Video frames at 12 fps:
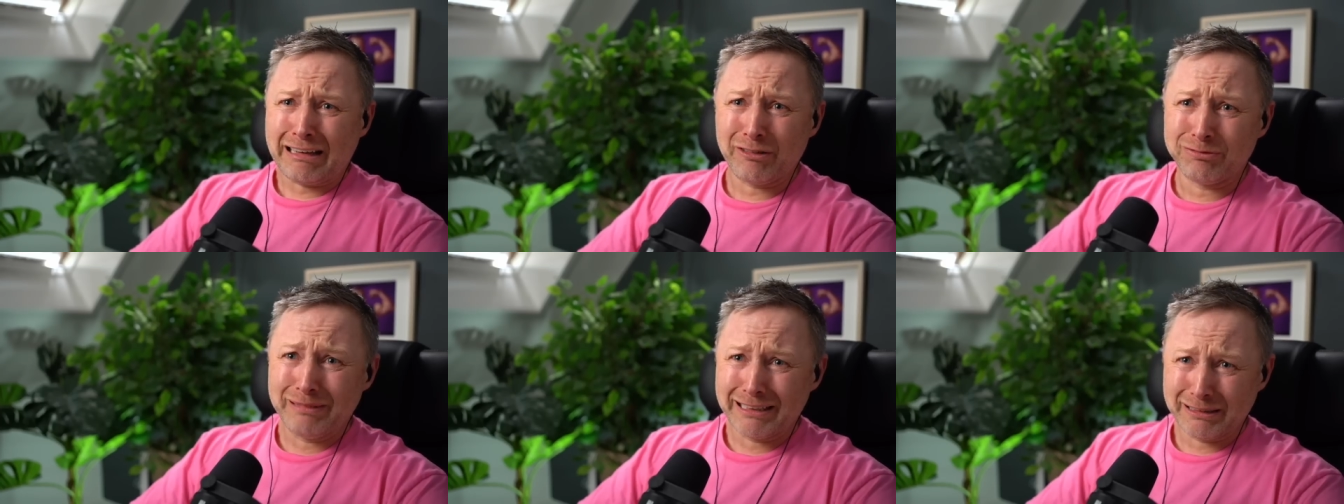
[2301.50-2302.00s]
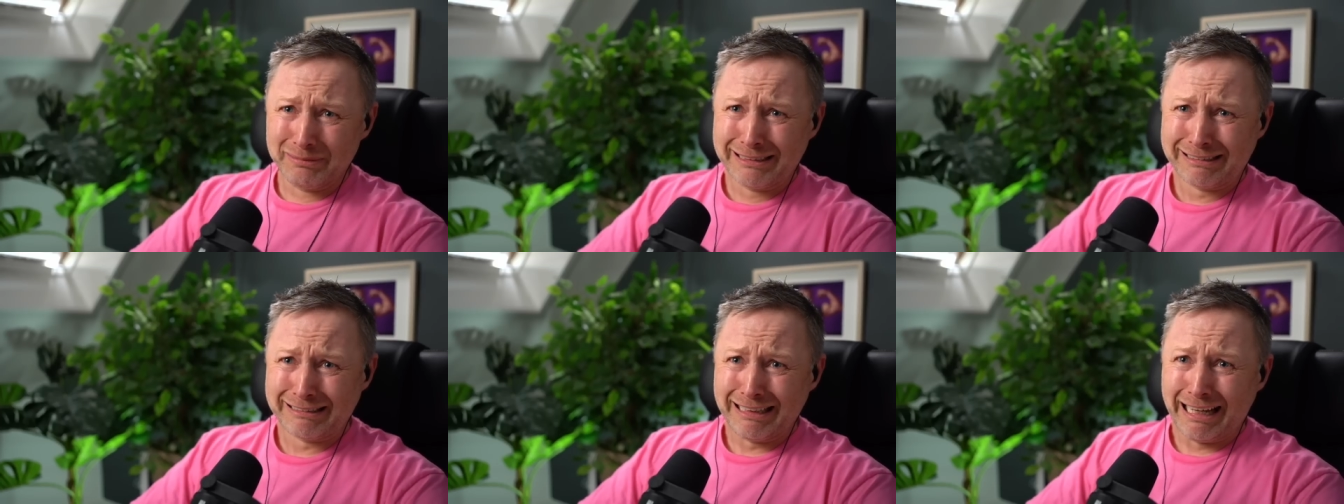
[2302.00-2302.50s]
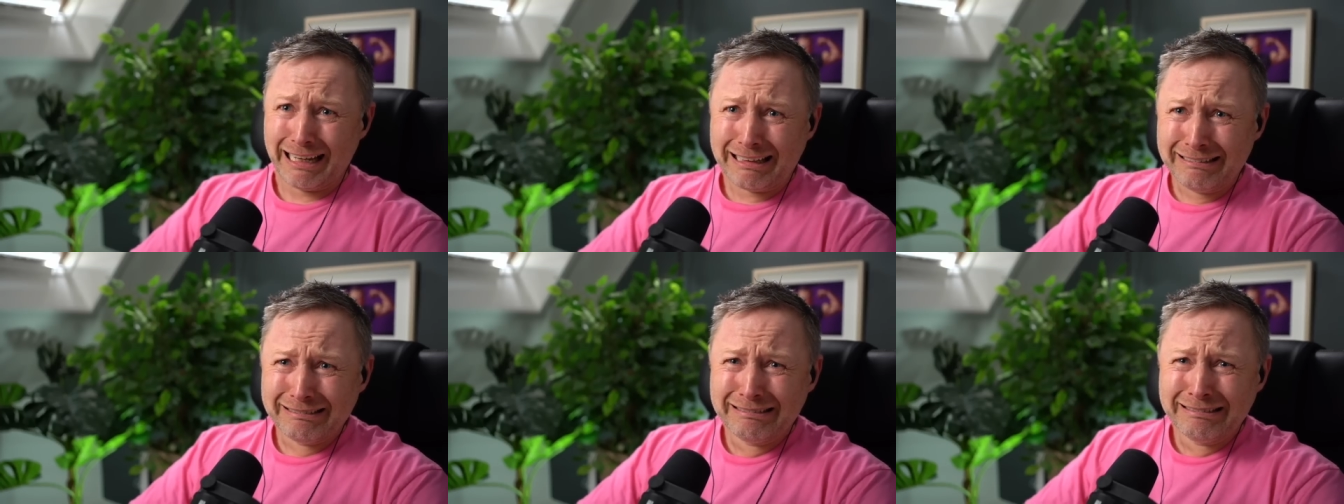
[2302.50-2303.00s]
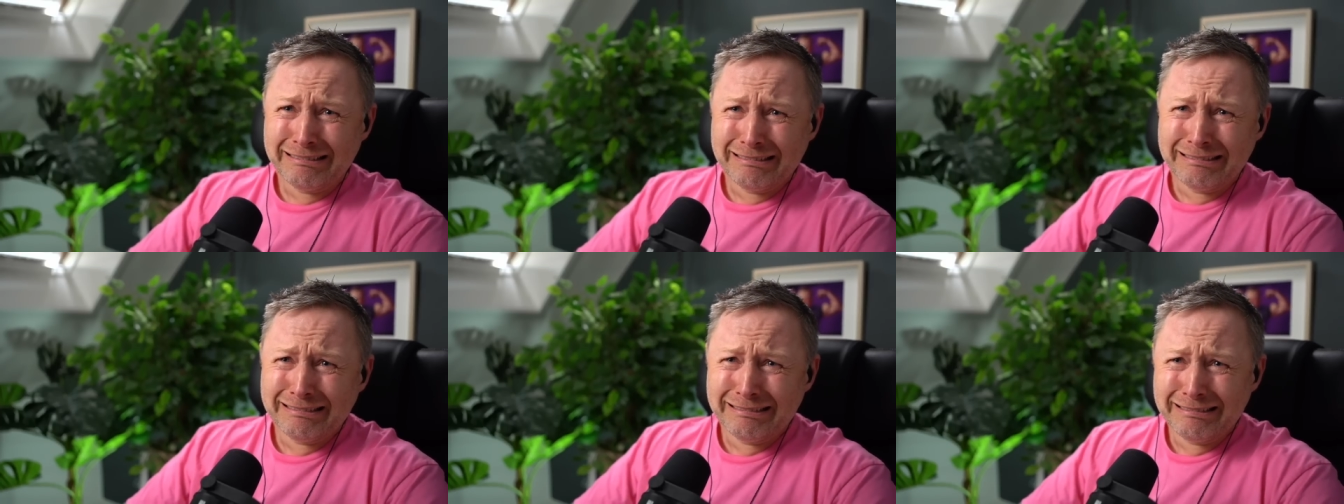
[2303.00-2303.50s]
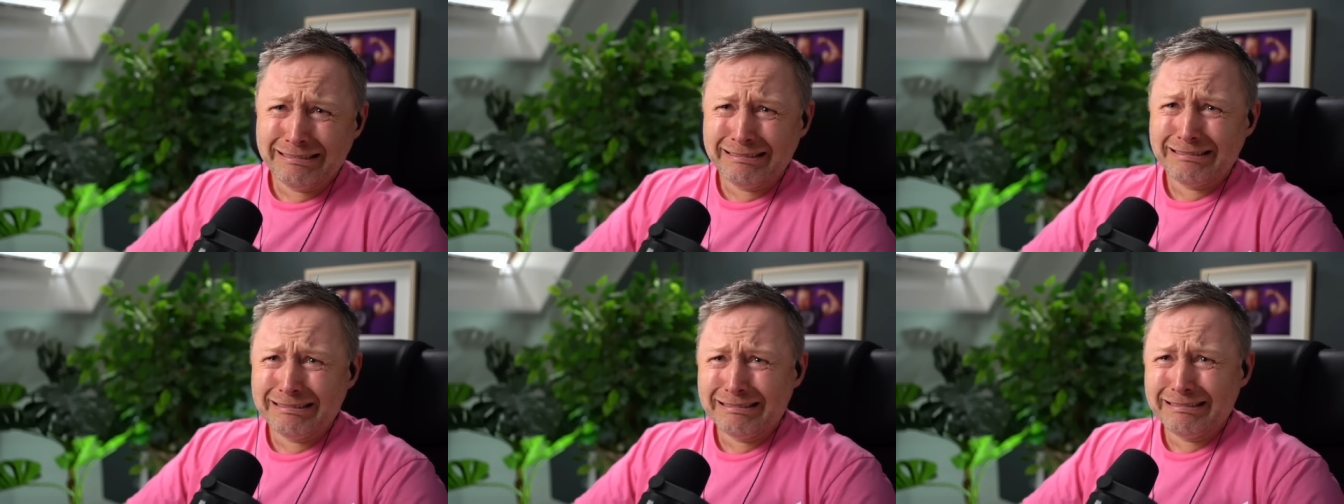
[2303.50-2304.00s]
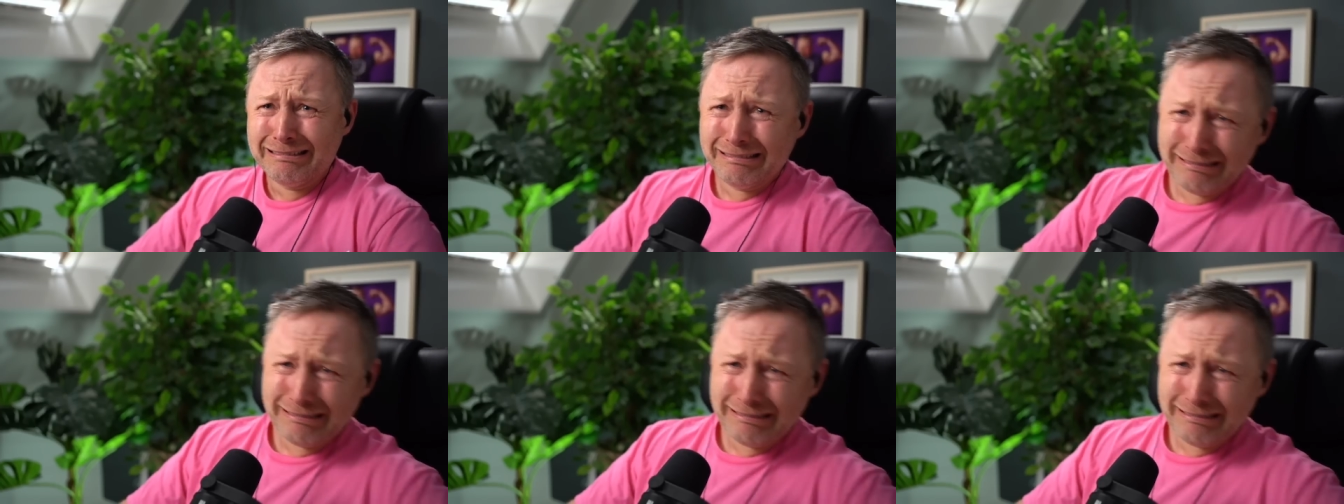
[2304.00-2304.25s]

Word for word: I've made a mistake. A